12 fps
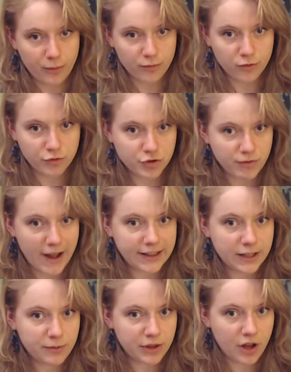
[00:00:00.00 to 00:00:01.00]

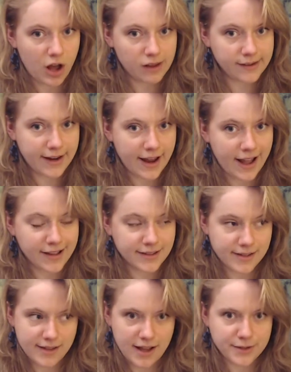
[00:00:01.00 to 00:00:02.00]
directly when the holiday ends.
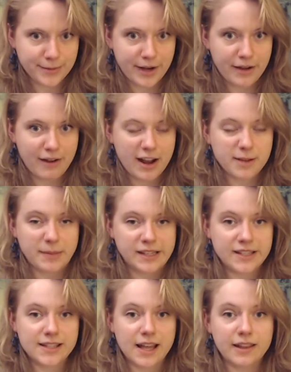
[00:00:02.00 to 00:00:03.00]
That's when I recommend
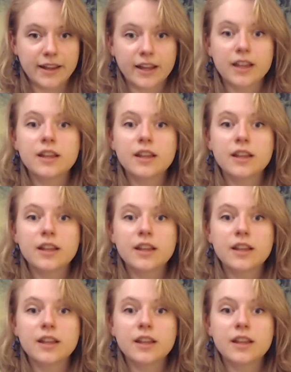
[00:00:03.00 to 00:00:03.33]
selling.